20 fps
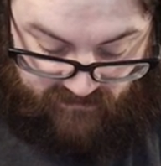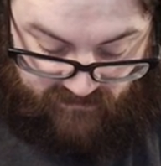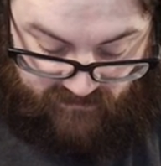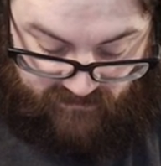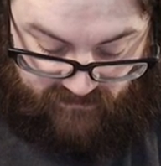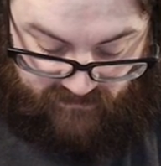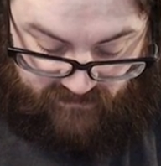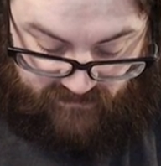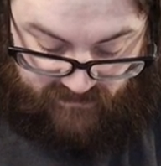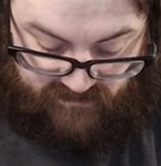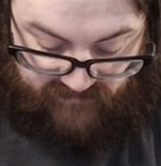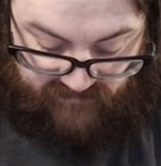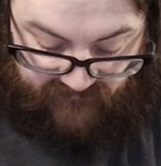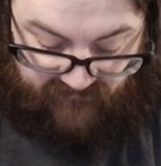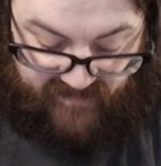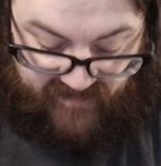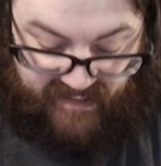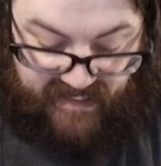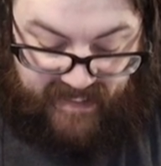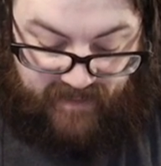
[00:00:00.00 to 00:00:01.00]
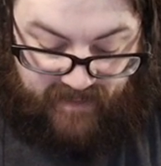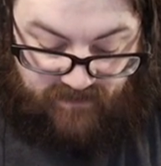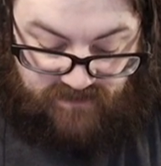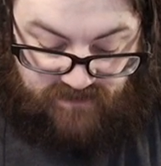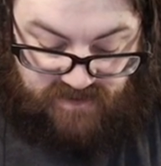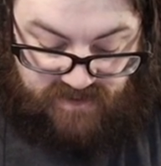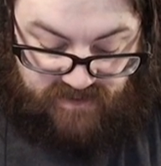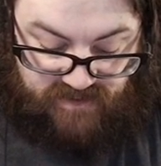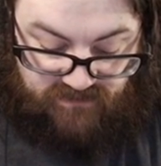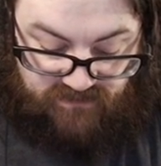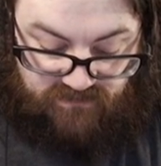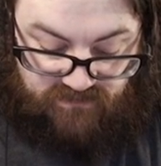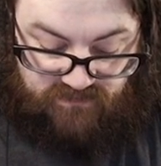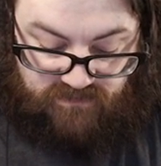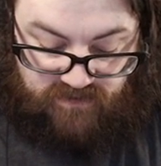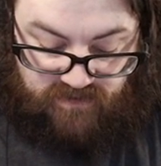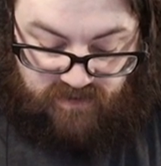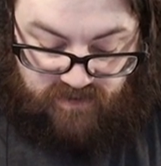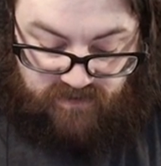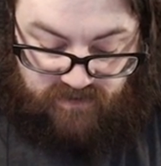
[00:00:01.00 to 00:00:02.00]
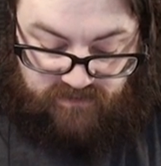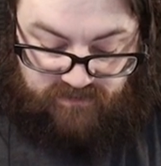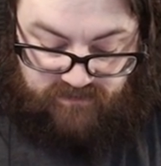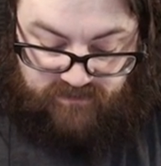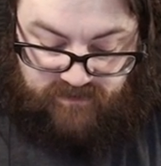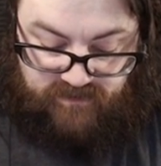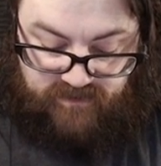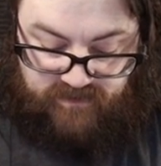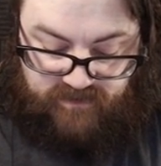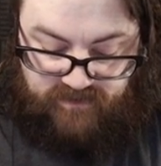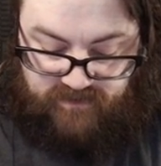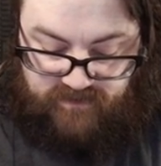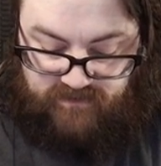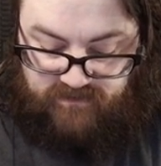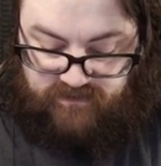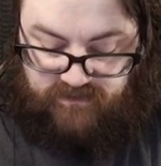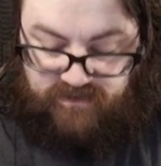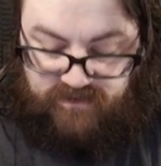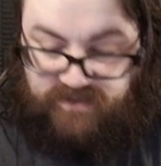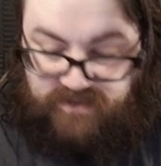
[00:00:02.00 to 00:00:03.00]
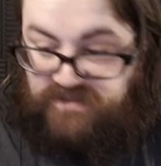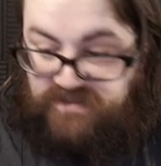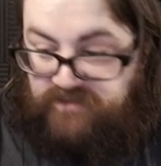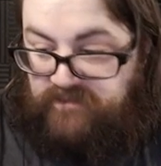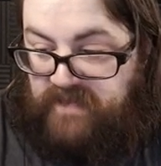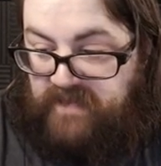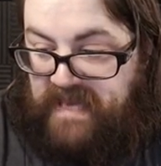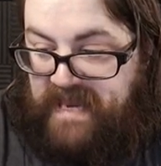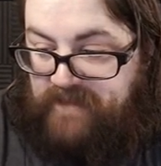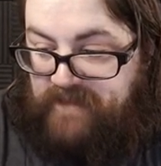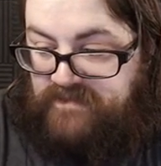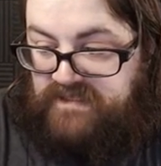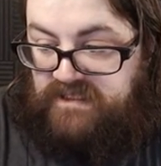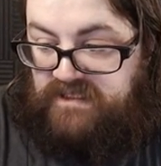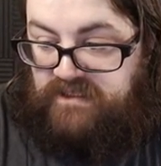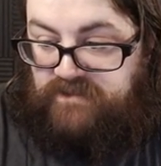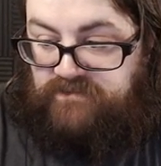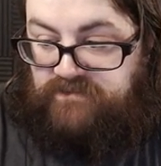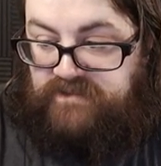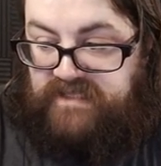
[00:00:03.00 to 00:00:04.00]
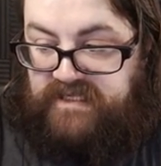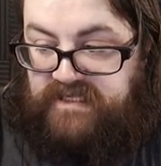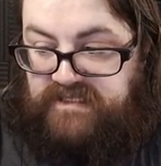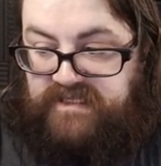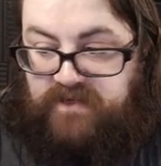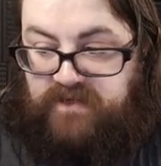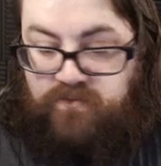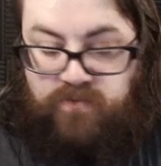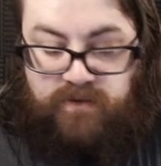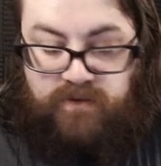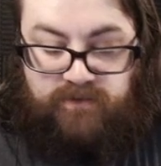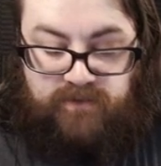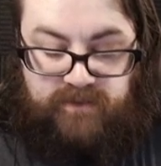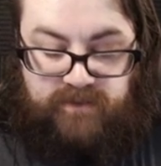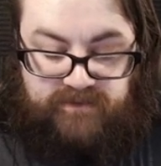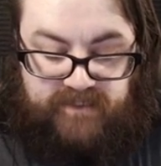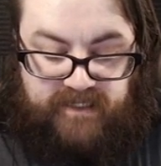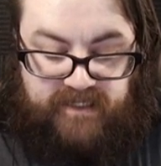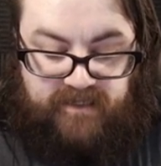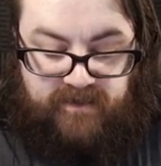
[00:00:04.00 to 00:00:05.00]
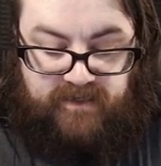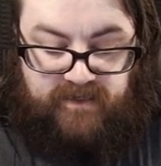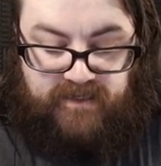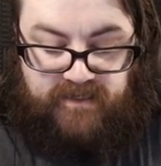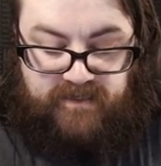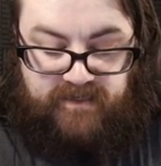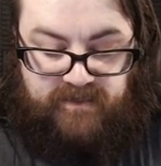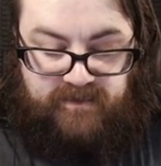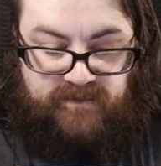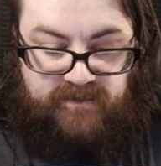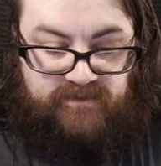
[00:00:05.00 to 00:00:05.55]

It's a V gouge too. Oh, you can do some absolute detail work right there in the